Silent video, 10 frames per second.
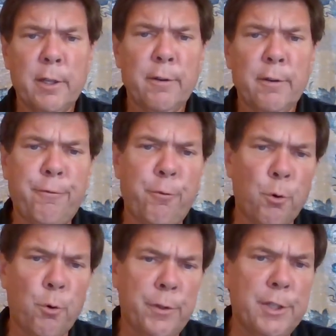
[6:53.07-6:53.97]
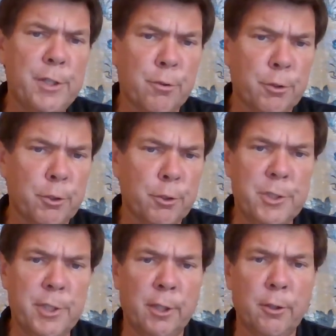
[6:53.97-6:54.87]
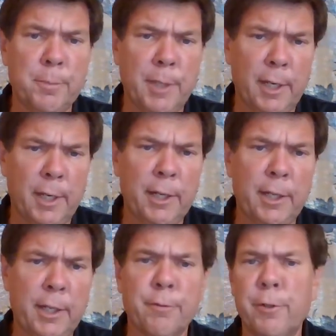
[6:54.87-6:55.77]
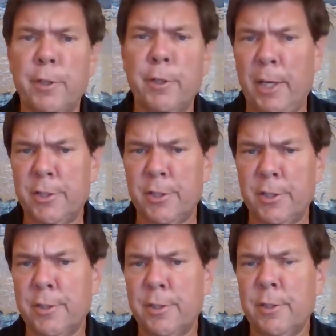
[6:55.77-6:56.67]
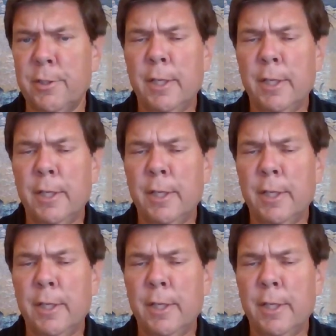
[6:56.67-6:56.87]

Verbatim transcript: for these groups the Illuminati, the Freemasons,